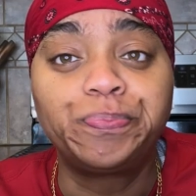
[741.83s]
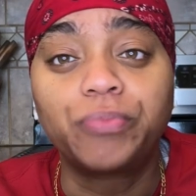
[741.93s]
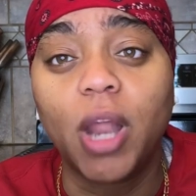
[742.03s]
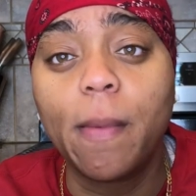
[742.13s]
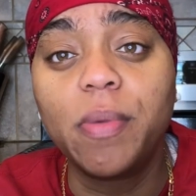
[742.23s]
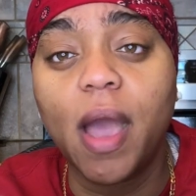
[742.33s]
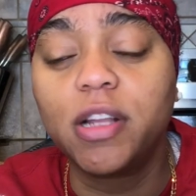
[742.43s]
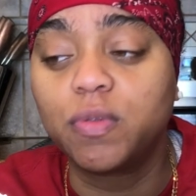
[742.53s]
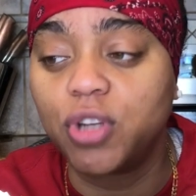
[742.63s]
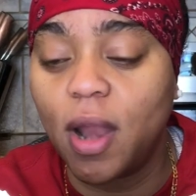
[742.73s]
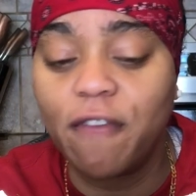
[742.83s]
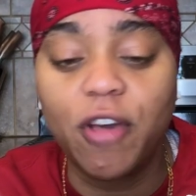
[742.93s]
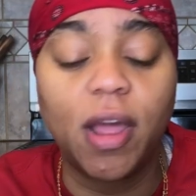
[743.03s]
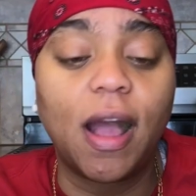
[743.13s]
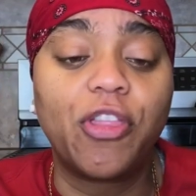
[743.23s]
And I'm going to be honest with y'all. I felt
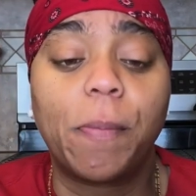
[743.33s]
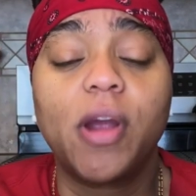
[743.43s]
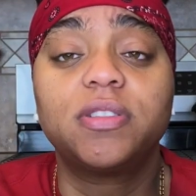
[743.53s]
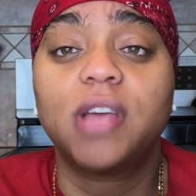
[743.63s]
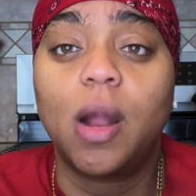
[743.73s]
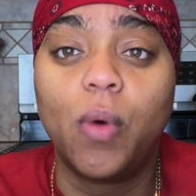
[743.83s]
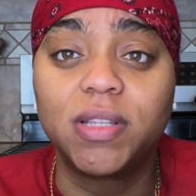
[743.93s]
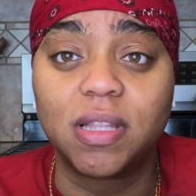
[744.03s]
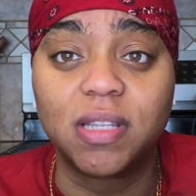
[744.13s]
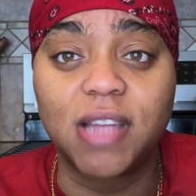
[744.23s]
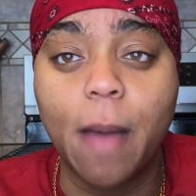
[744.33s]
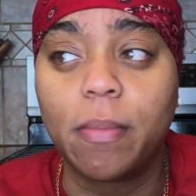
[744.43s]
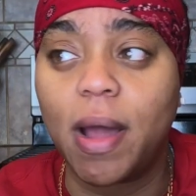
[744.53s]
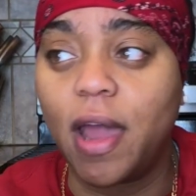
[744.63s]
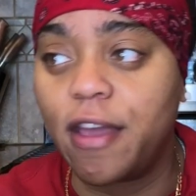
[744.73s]
like the person that I was at this time in
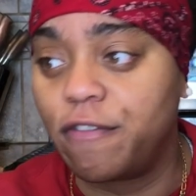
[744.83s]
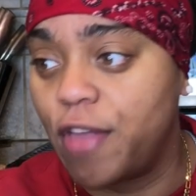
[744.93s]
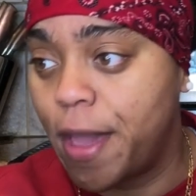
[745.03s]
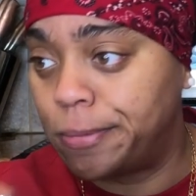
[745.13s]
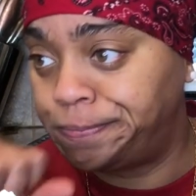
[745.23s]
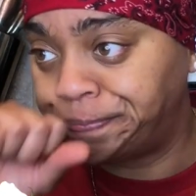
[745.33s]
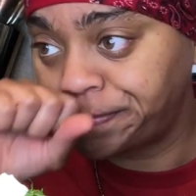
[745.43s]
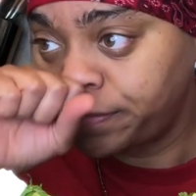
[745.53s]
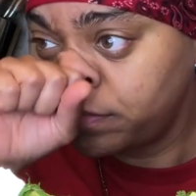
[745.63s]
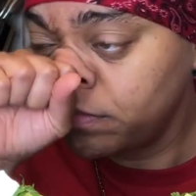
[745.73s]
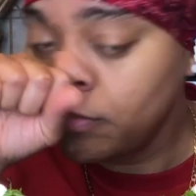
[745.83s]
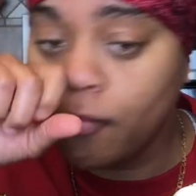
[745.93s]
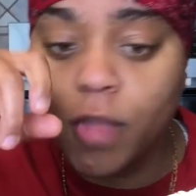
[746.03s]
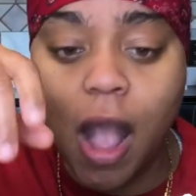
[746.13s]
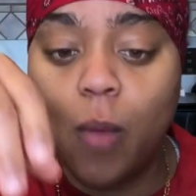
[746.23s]
my life, that
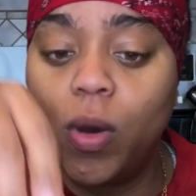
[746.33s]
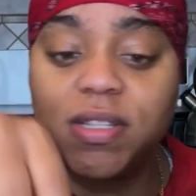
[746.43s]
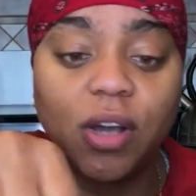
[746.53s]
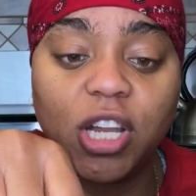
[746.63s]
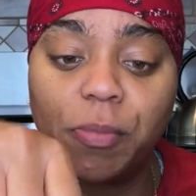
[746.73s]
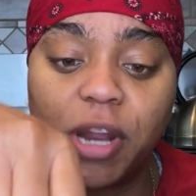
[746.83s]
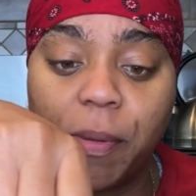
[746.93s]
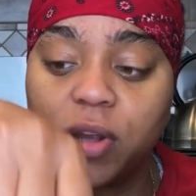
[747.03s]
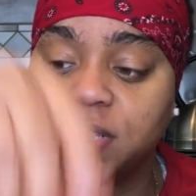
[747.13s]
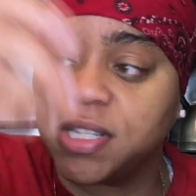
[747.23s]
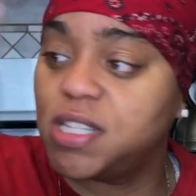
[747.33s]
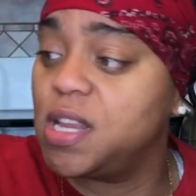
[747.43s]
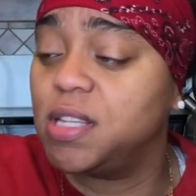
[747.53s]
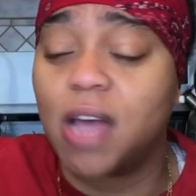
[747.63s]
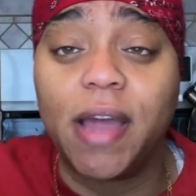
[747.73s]
I wasn't going to be the person to see
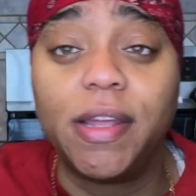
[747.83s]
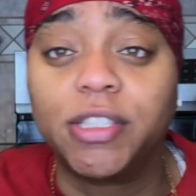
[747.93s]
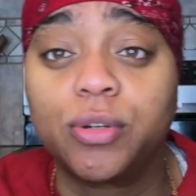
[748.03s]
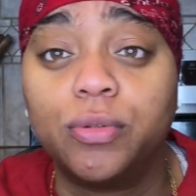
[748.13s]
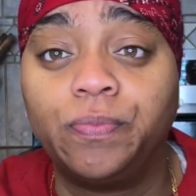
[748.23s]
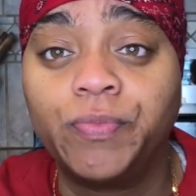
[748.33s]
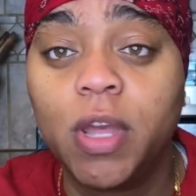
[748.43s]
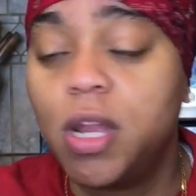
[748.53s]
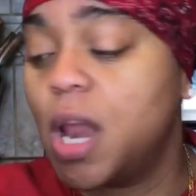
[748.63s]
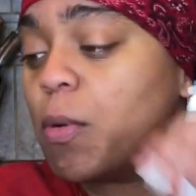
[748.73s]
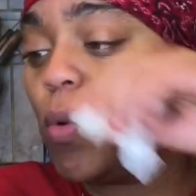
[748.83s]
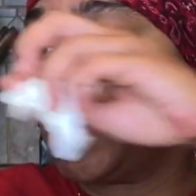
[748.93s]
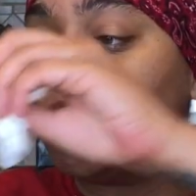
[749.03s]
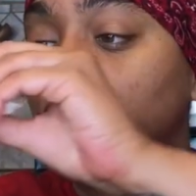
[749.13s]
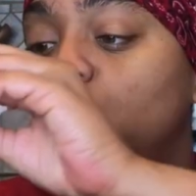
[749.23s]
these ideas through. Number one, I
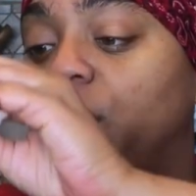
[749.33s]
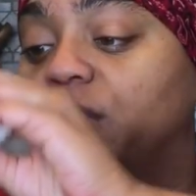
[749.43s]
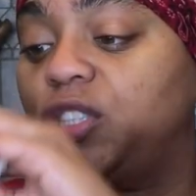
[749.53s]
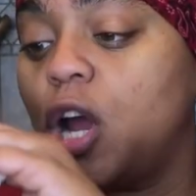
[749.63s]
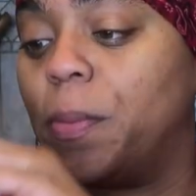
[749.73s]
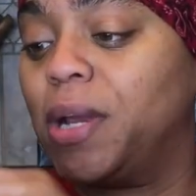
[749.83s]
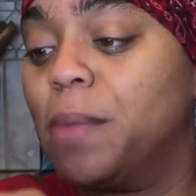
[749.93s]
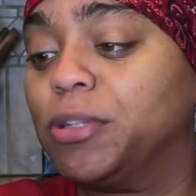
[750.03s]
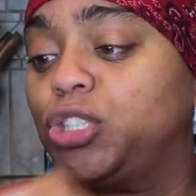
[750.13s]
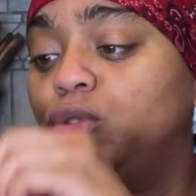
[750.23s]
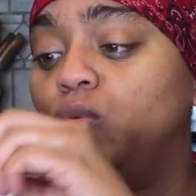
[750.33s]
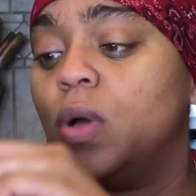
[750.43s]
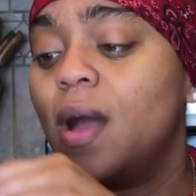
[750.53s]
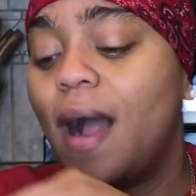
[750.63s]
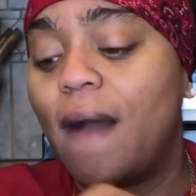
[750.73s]
didn't know where to start. But number two,
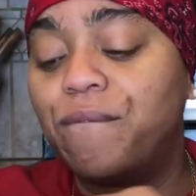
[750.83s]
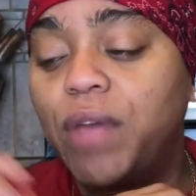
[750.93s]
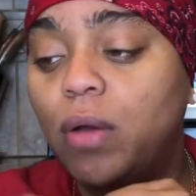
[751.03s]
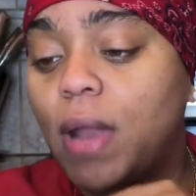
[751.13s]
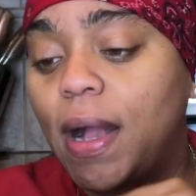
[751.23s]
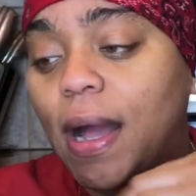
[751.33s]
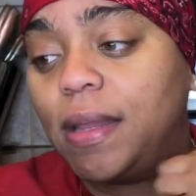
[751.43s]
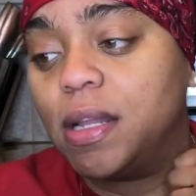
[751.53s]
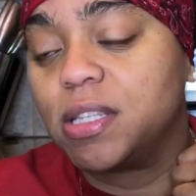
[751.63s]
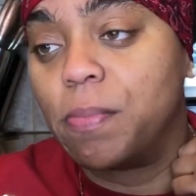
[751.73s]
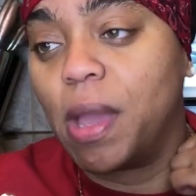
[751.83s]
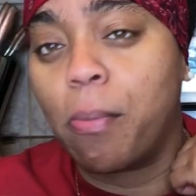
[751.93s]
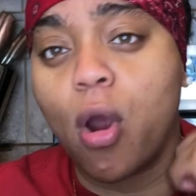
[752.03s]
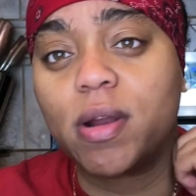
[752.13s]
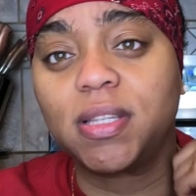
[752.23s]
I felt like I needed to be a
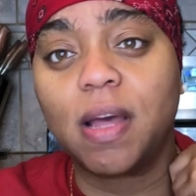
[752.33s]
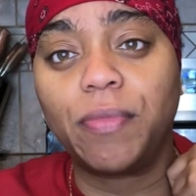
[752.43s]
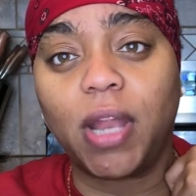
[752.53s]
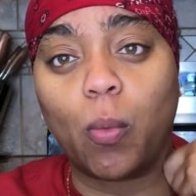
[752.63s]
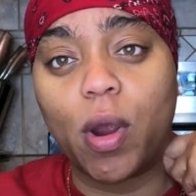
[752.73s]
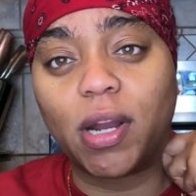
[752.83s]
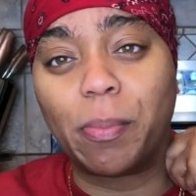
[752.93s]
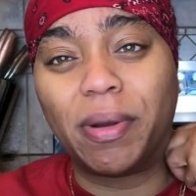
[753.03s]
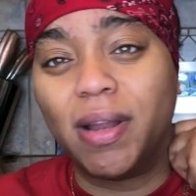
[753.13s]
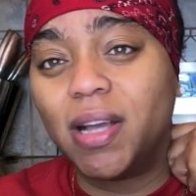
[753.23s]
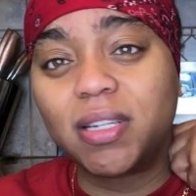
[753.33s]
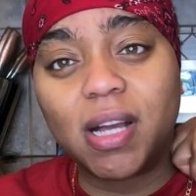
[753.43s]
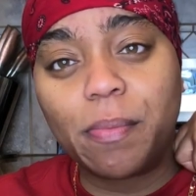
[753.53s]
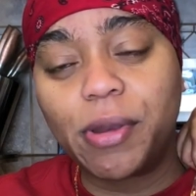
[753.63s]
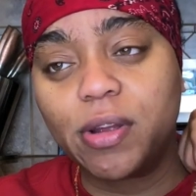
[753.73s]
part of something, like work at a production
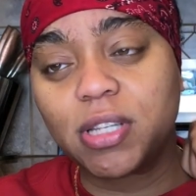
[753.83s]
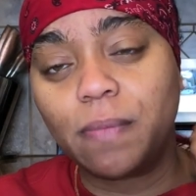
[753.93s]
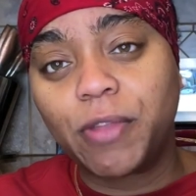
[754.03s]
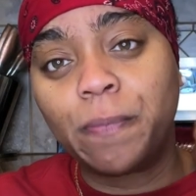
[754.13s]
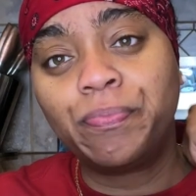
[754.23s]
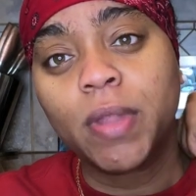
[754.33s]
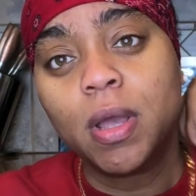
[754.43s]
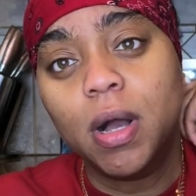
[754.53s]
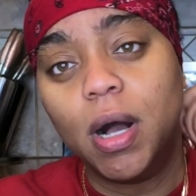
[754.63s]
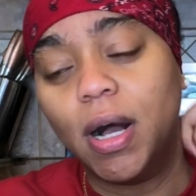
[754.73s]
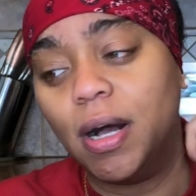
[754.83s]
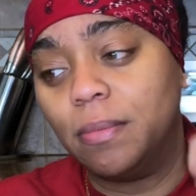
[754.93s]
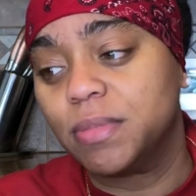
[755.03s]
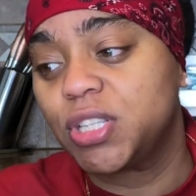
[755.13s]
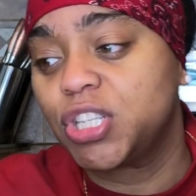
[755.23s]
company or something,
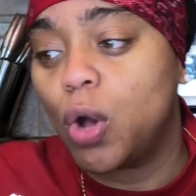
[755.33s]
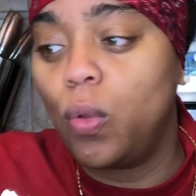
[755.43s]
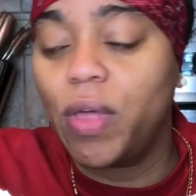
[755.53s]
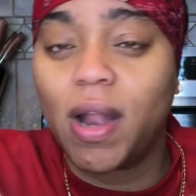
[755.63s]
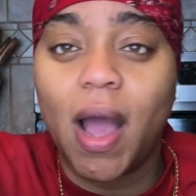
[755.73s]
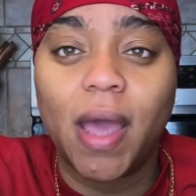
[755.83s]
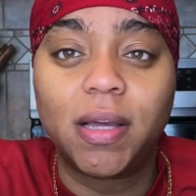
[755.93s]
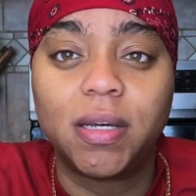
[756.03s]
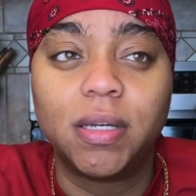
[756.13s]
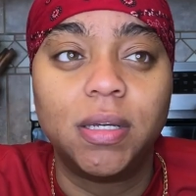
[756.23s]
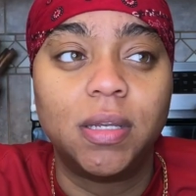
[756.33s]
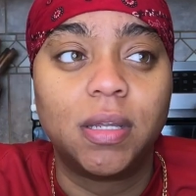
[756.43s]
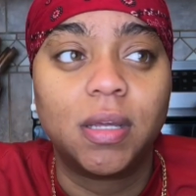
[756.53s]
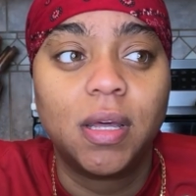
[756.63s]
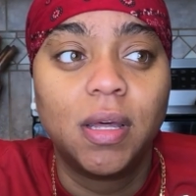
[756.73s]
so that I
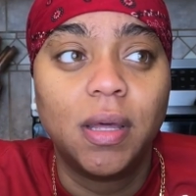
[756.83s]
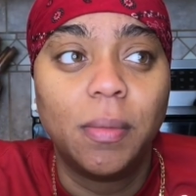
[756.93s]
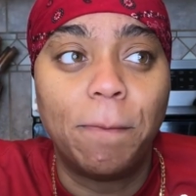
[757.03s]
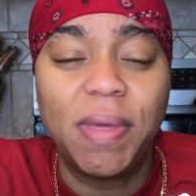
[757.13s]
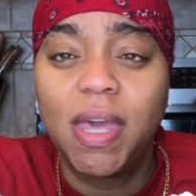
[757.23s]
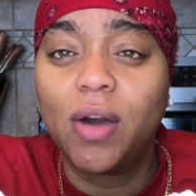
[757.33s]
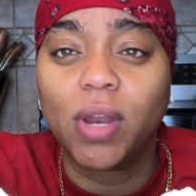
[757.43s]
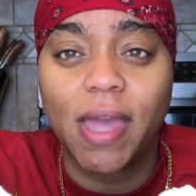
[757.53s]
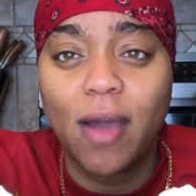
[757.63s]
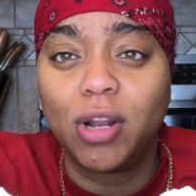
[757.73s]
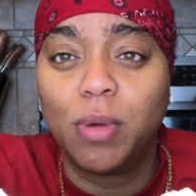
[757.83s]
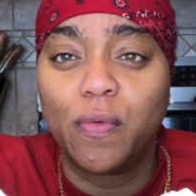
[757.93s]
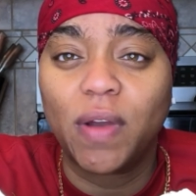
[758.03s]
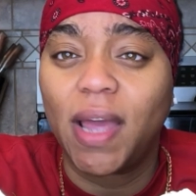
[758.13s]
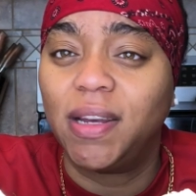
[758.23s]
could be held accountable
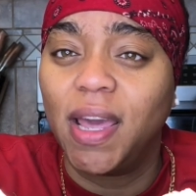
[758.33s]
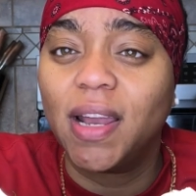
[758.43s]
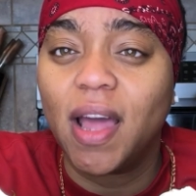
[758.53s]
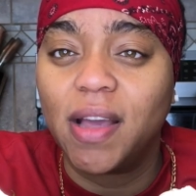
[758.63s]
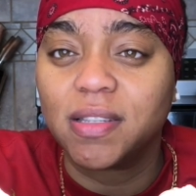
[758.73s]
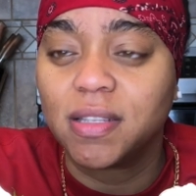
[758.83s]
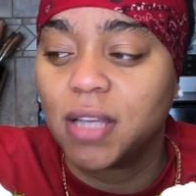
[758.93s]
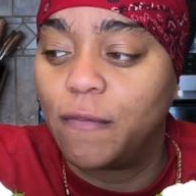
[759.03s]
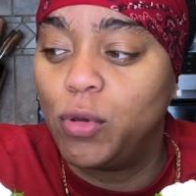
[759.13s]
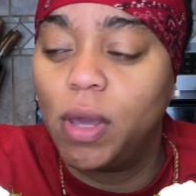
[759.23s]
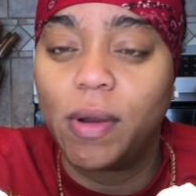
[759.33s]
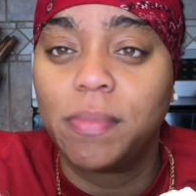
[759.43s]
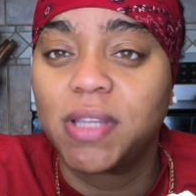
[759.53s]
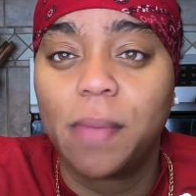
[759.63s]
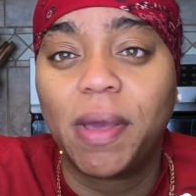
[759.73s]
for like deadlines and stuff. You get what I'm
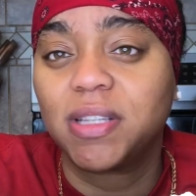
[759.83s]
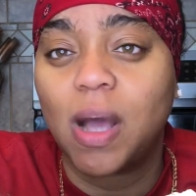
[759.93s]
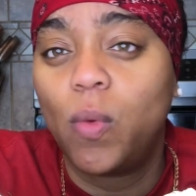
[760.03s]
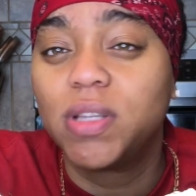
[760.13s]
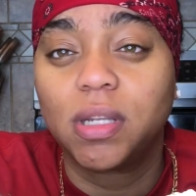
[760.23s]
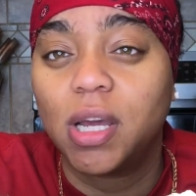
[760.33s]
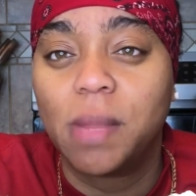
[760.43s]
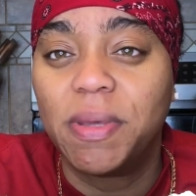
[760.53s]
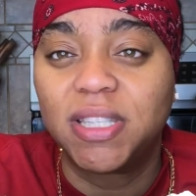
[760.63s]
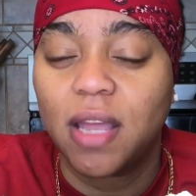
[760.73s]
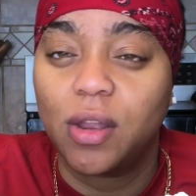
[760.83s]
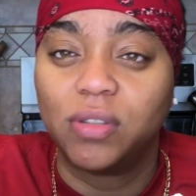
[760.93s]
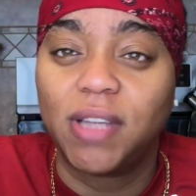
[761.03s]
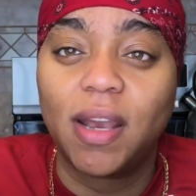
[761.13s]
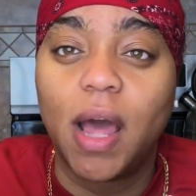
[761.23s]
saying? Because I wasn't going to be setting those
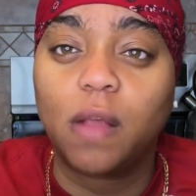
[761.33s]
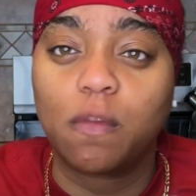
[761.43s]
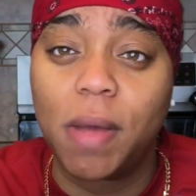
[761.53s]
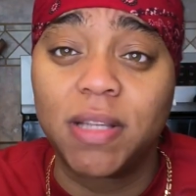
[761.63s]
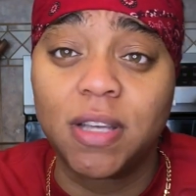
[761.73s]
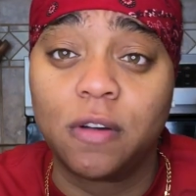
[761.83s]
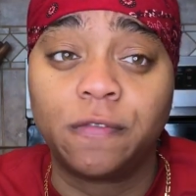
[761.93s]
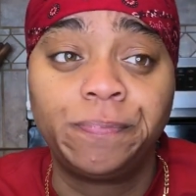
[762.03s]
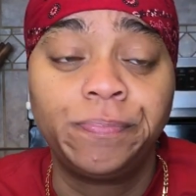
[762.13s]
deadlines for myself.